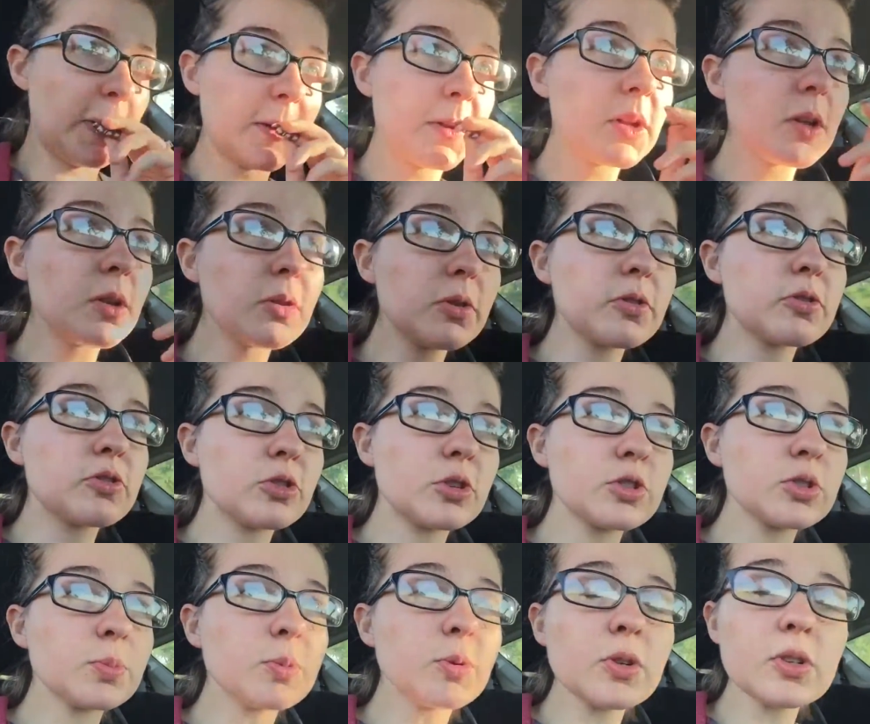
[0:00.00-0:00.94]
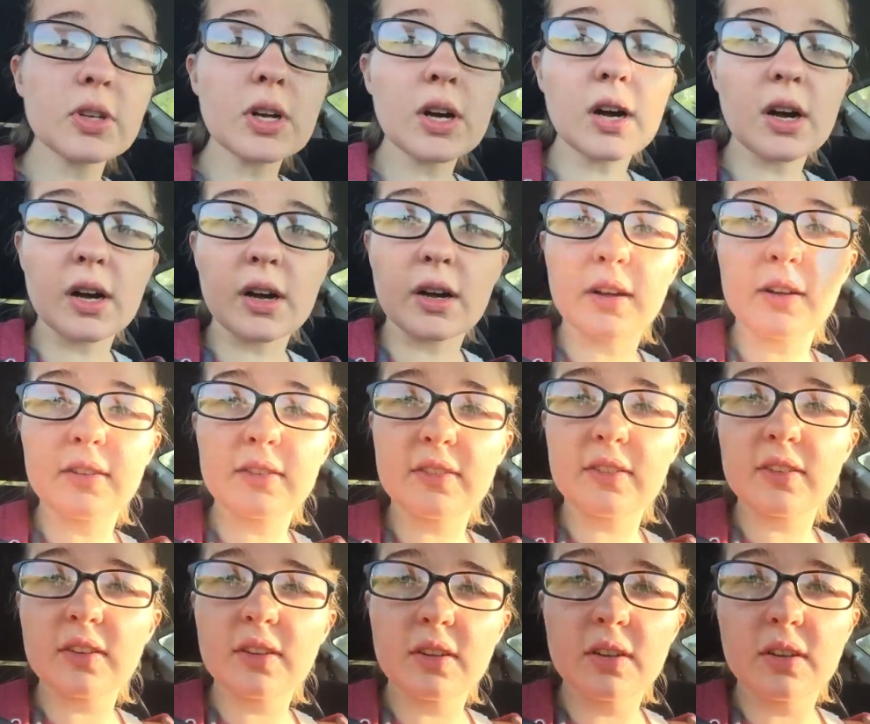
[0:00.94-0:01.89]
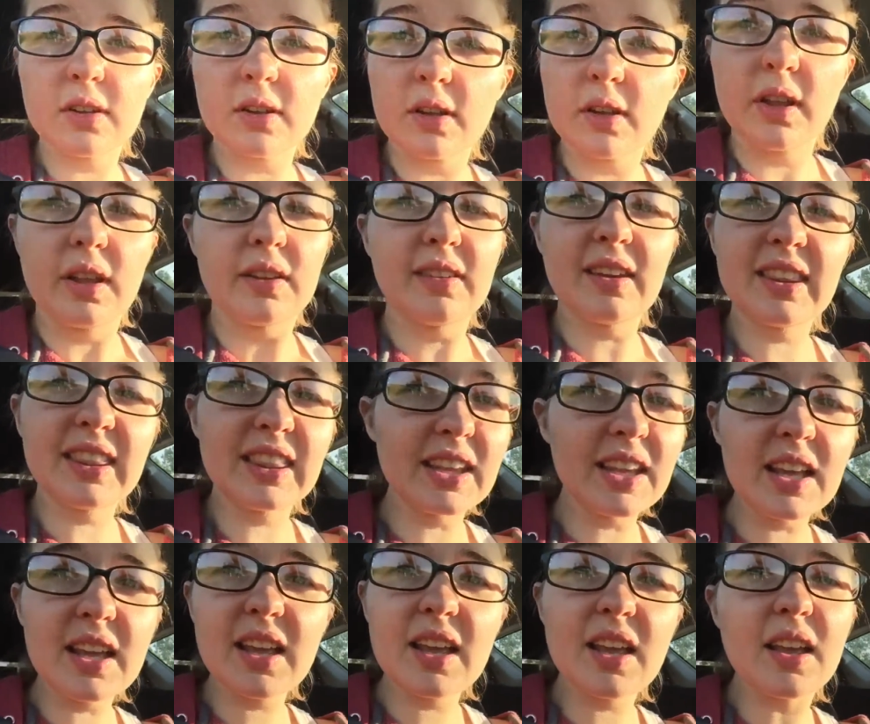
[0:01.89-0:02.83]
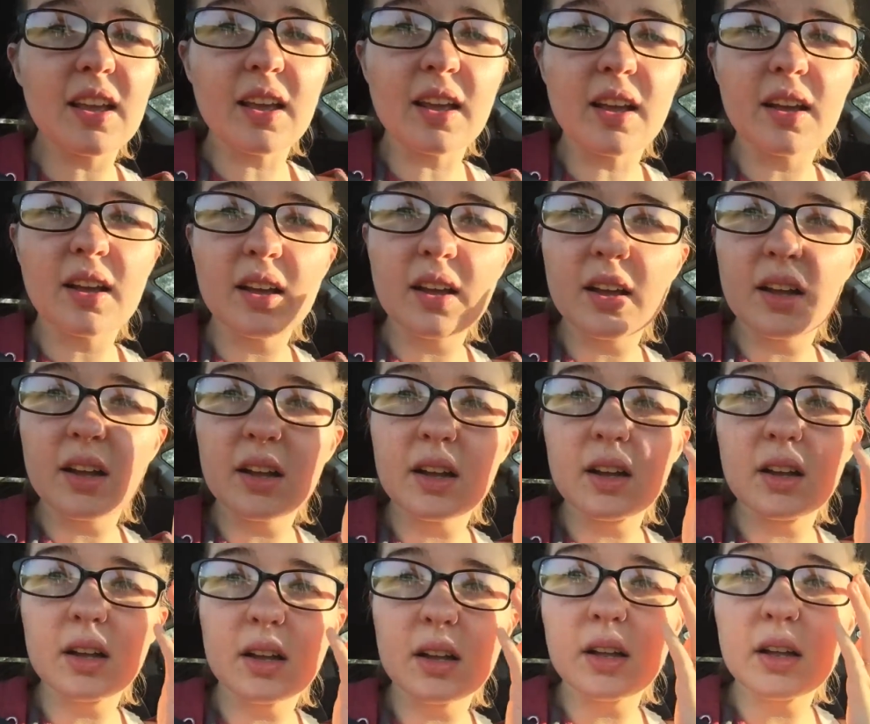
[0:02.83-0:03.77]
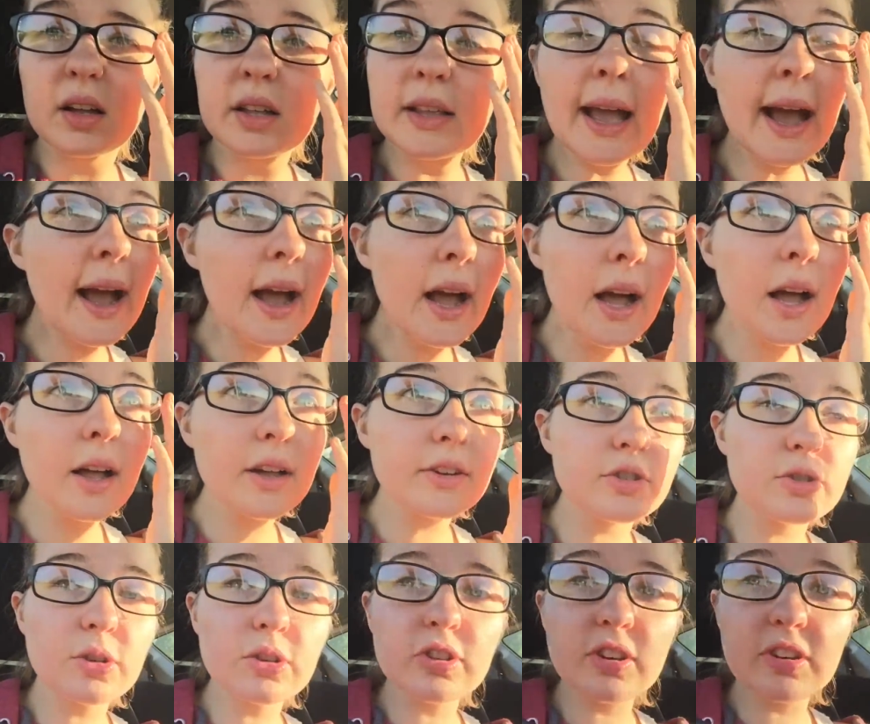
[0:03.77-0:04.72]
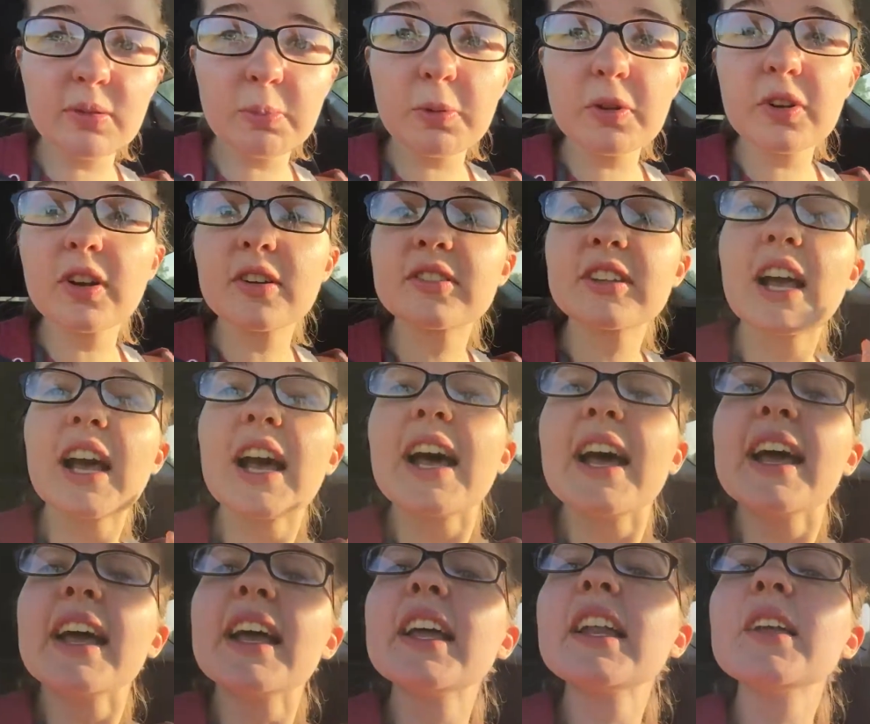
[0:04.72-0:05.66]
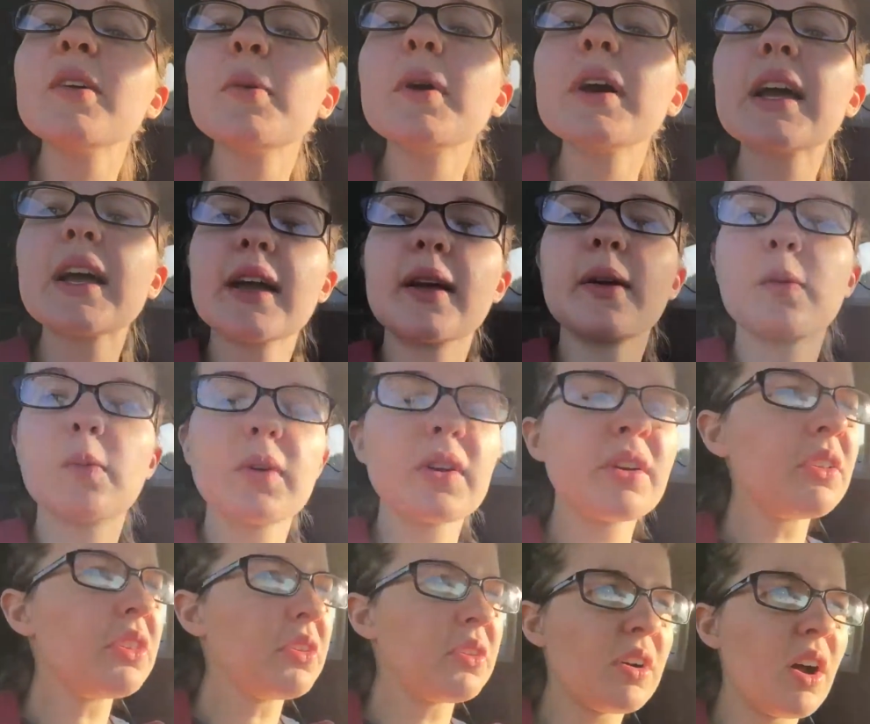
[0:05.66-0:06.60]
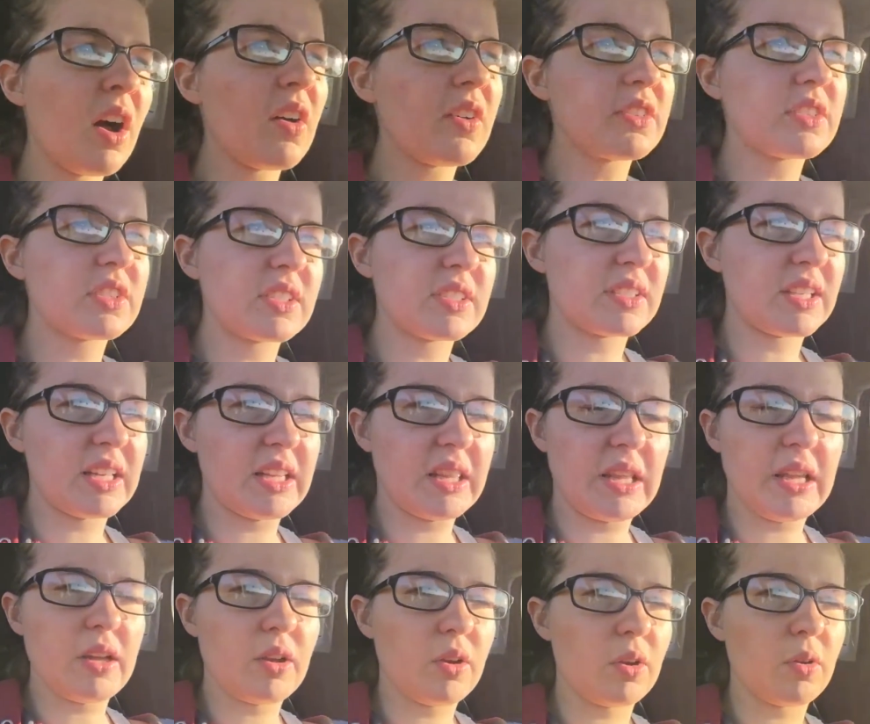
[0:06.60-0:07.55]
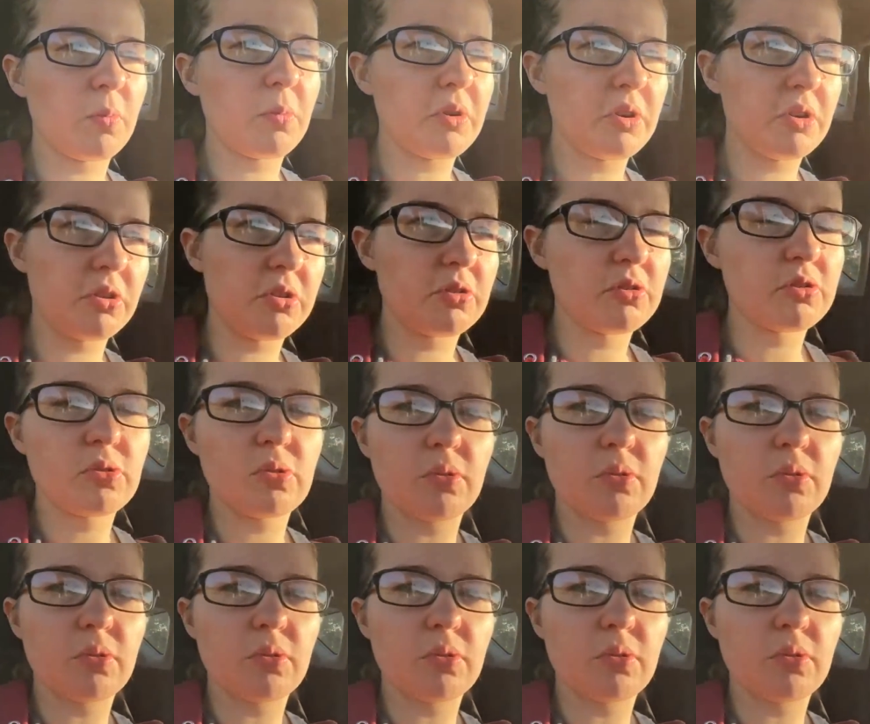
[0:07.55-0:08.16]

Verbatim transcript: I don't know, the Georgia Bulldogs. It's a thing. Really? Yeah, Georgia has Bulldogs. Anyway, one of their colleges, I think, or one of their There's